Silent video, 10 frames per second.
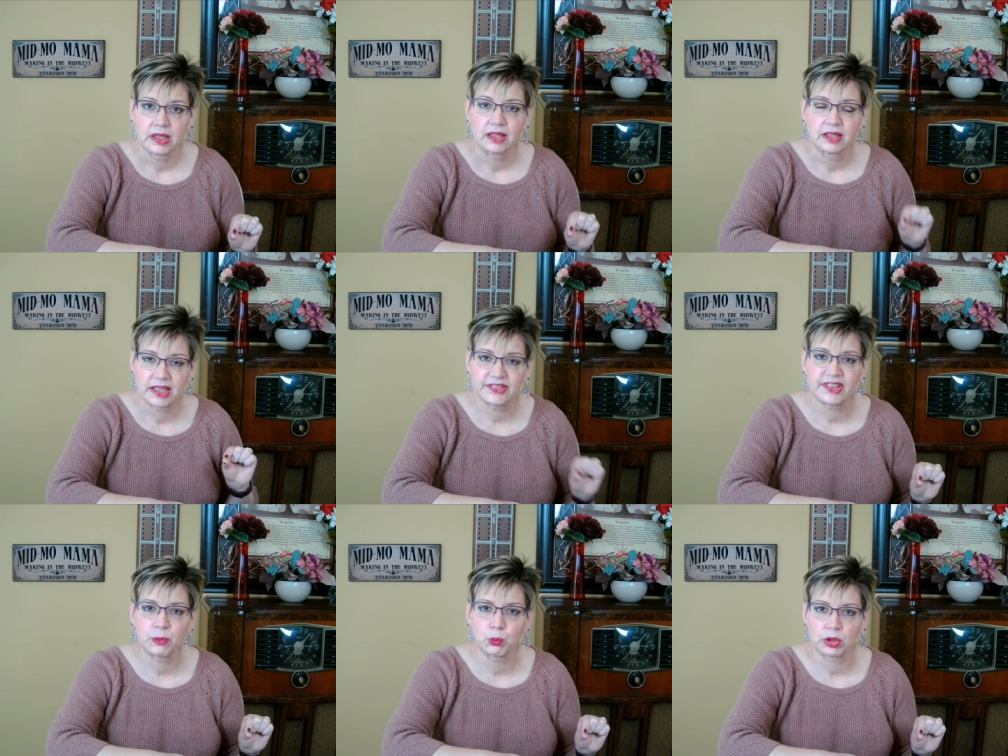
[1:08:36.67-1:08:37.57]
Let
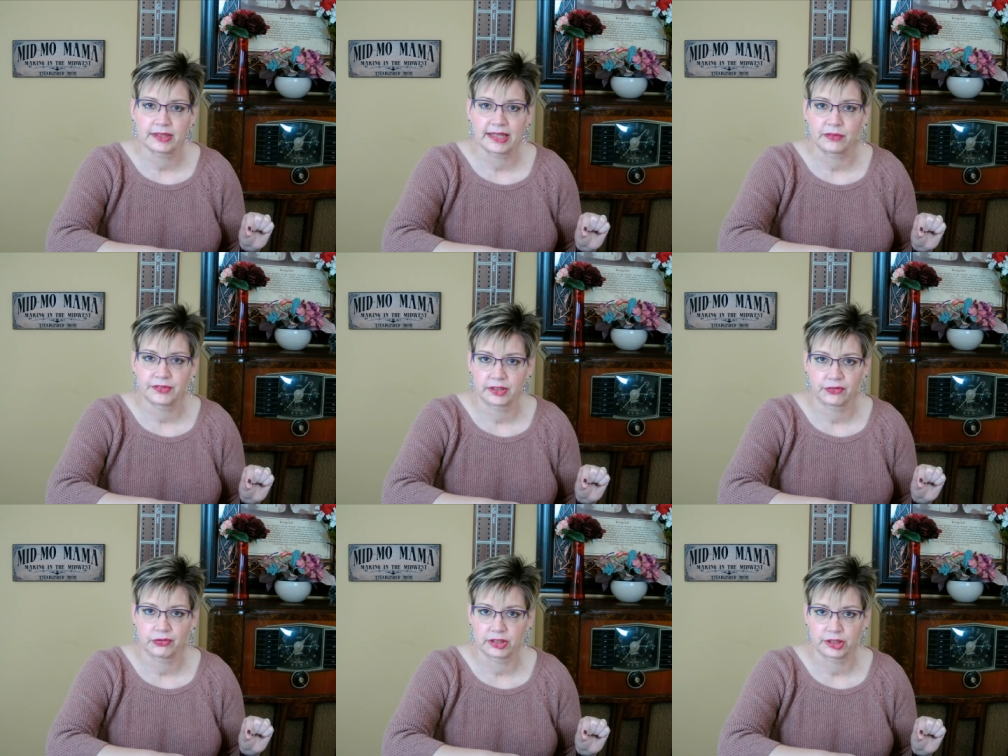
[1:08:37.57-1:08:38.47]
them work out their
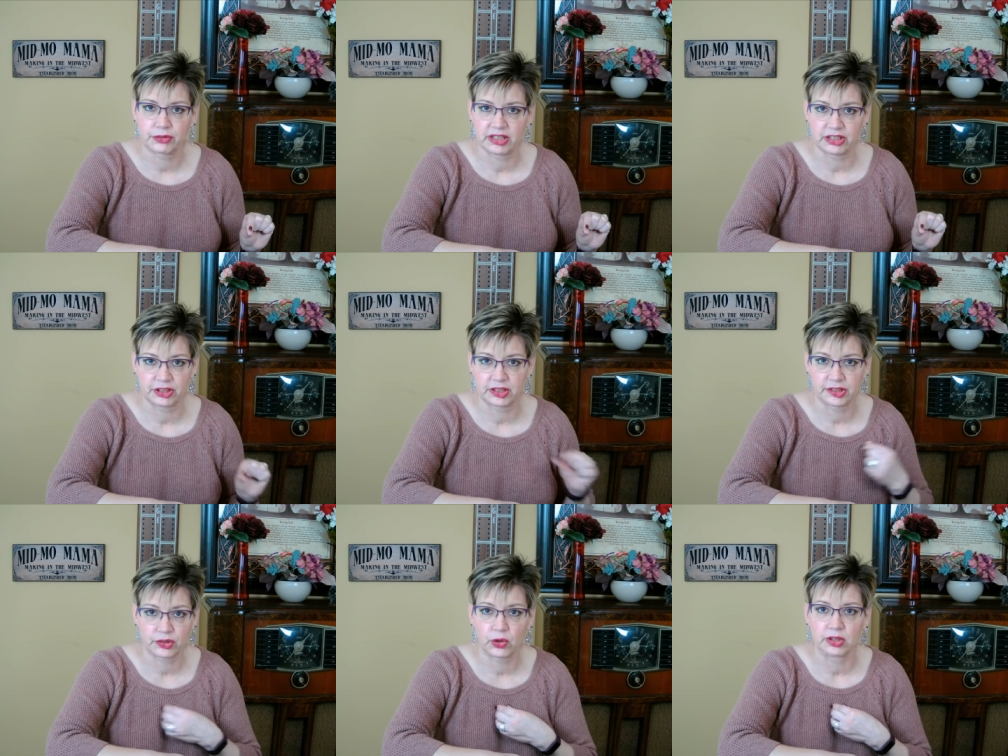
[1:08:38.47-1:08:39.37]

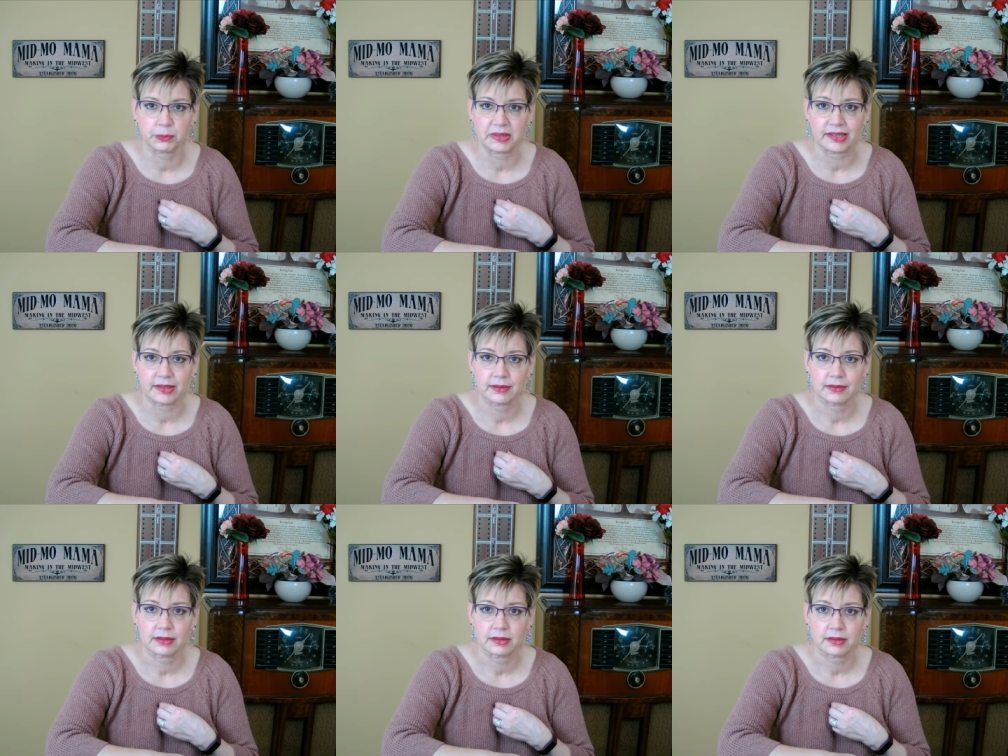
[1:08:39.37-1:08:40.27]
frustrations on me.
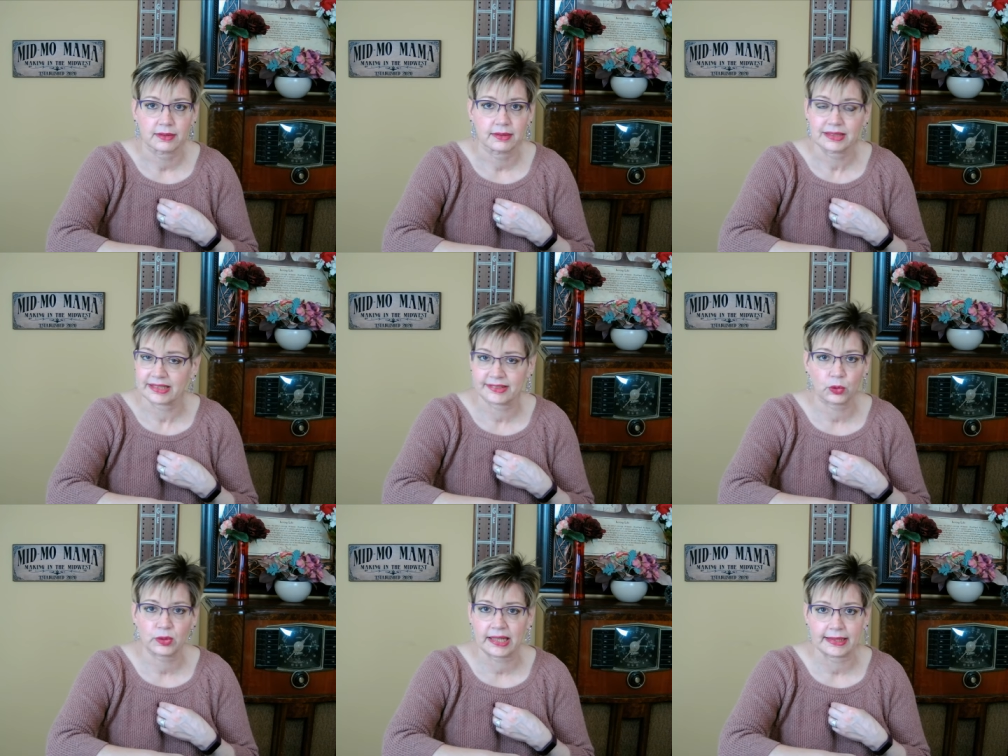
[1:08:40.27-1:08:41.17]
It's
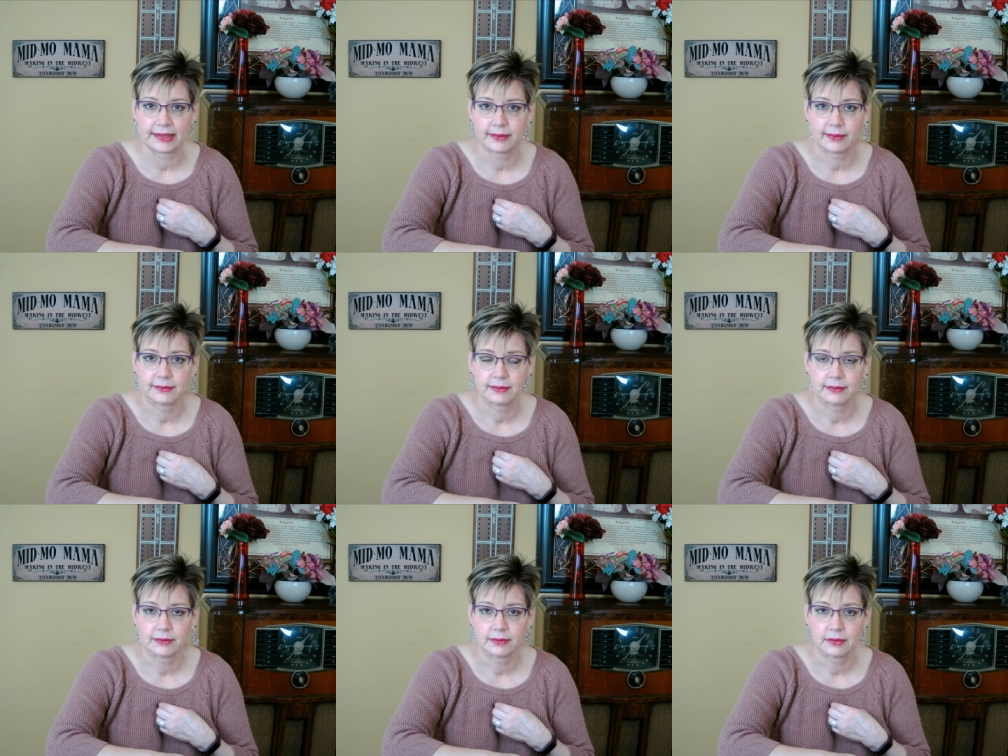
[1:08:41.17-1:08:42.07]
okay.
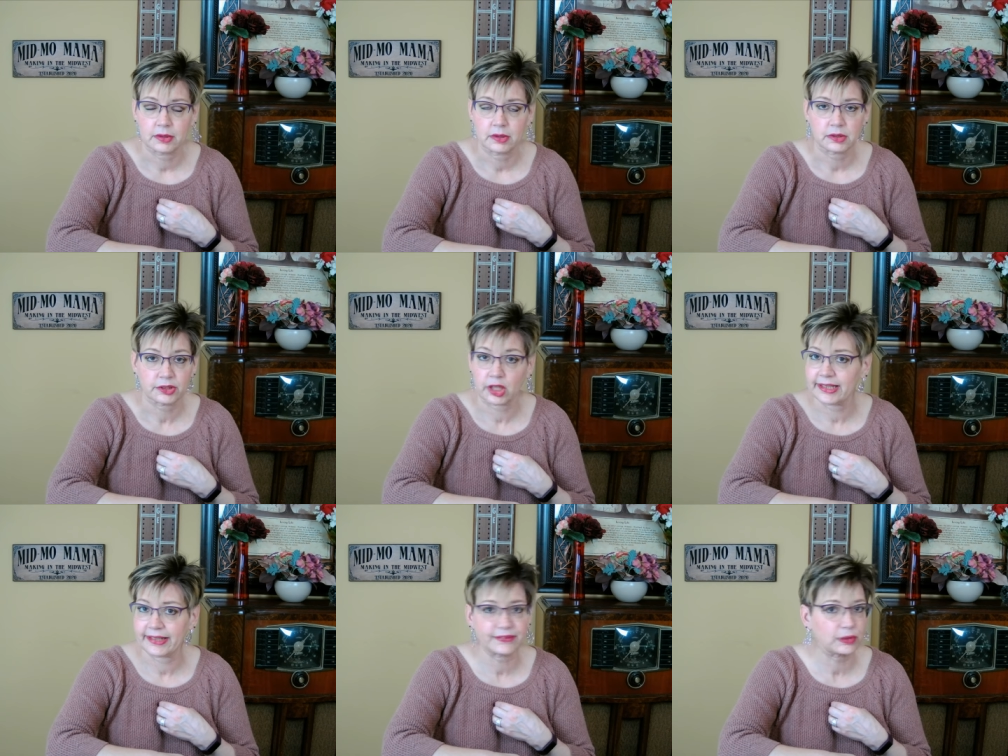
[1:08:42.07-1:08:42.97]

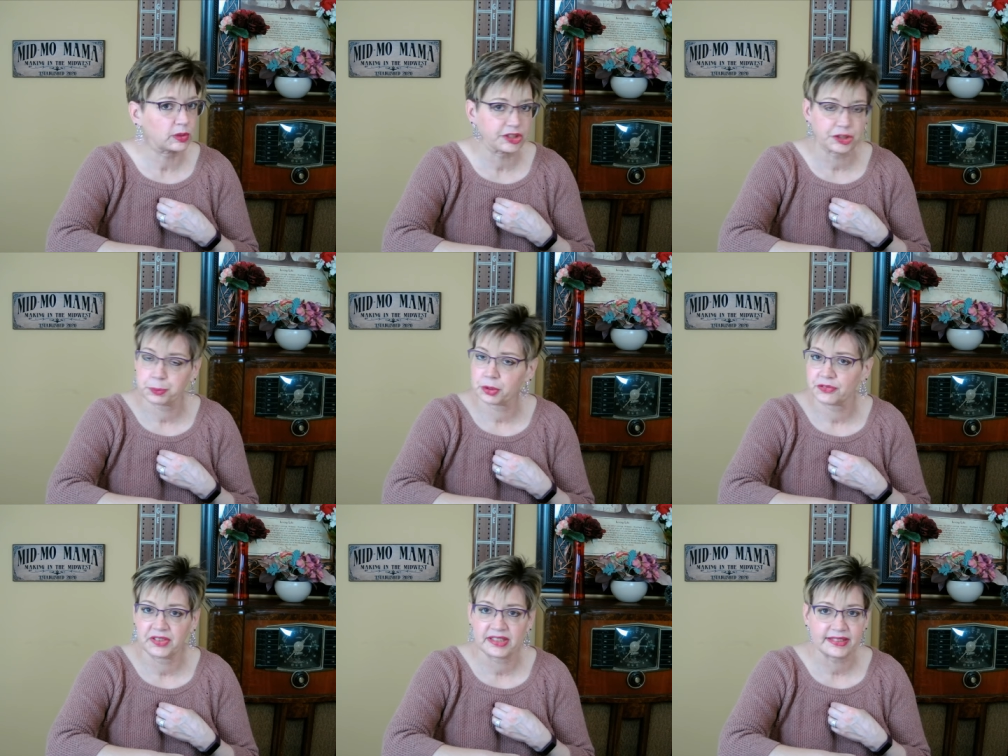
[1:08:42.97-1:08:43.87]
Not everyone is
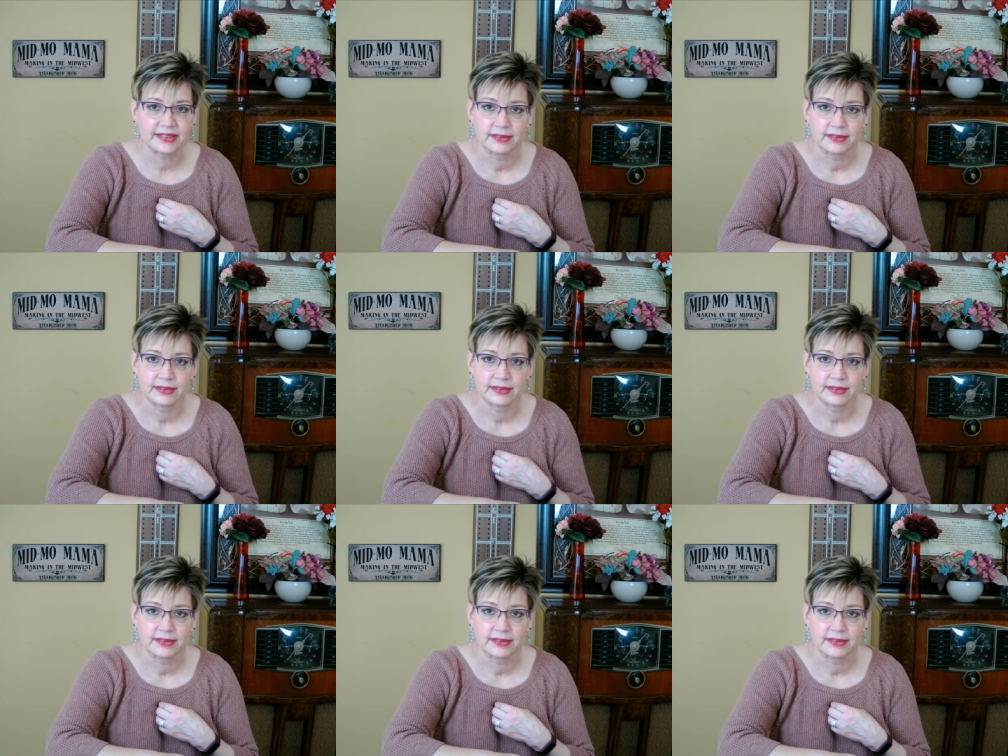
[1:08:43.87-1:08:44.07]
perfect.